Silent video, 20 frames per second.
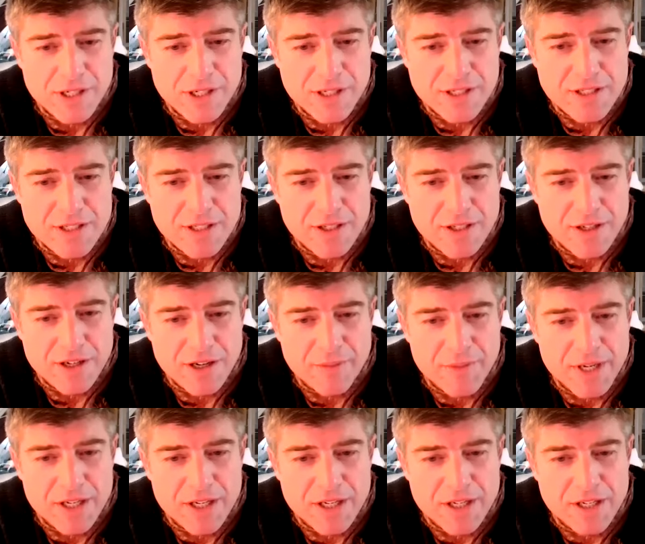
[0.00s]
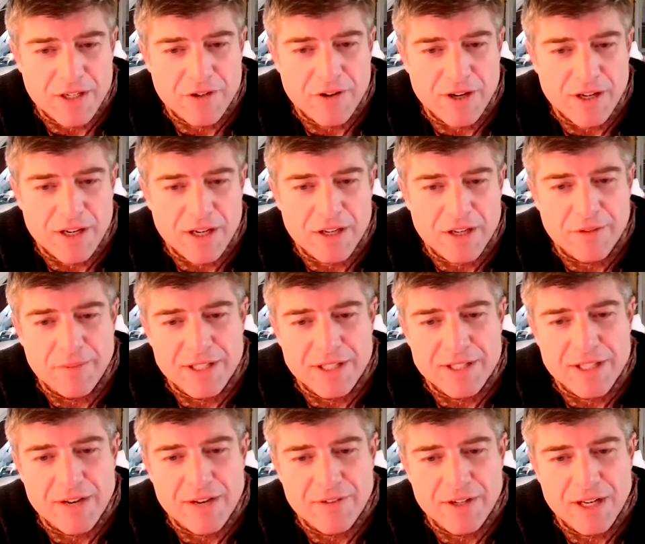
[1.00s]
person? I mean, you
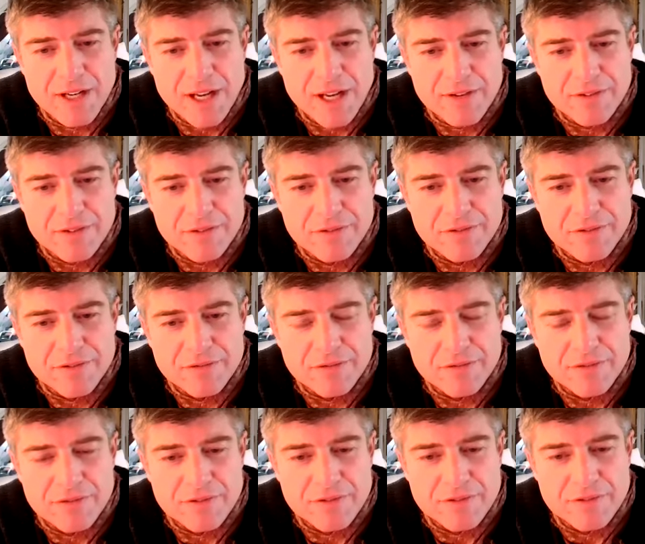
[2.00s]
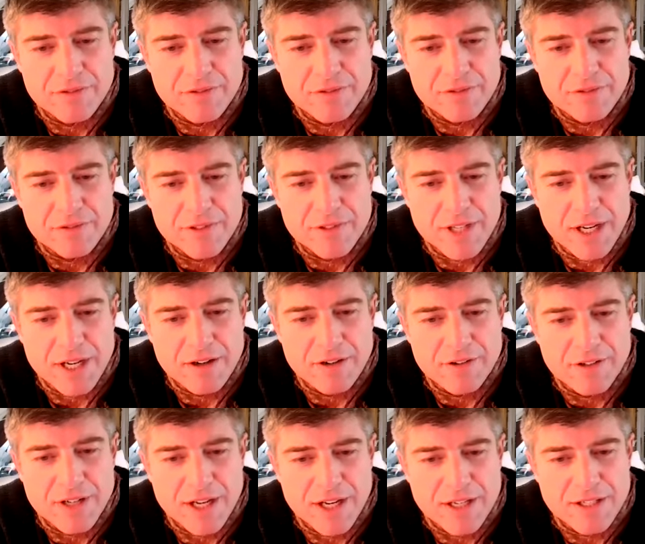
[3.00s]
must have a love of tarot
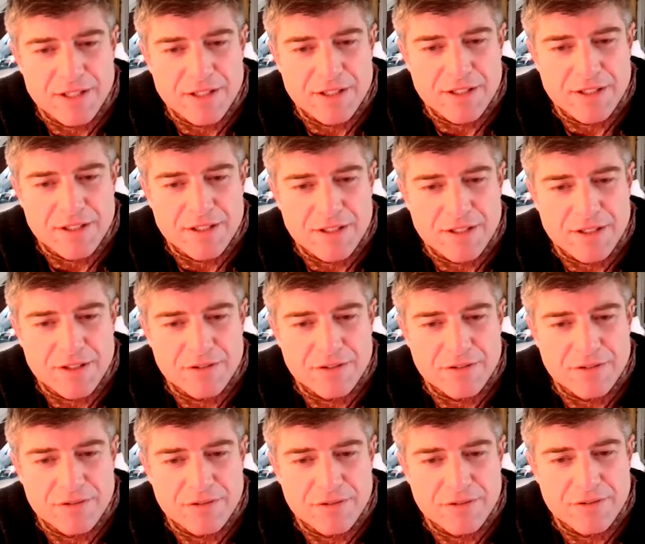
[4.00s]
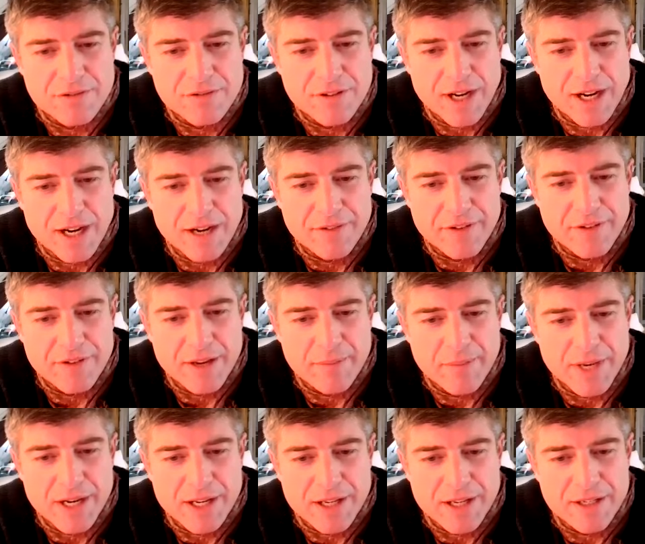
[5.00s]
decks to have that
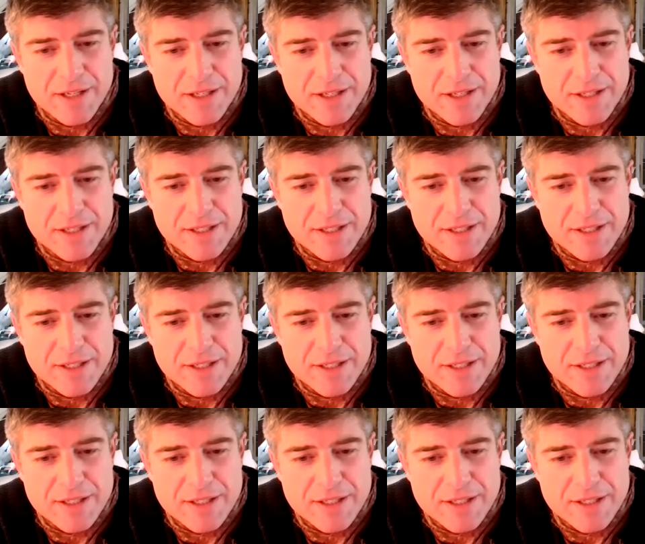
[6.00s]
many.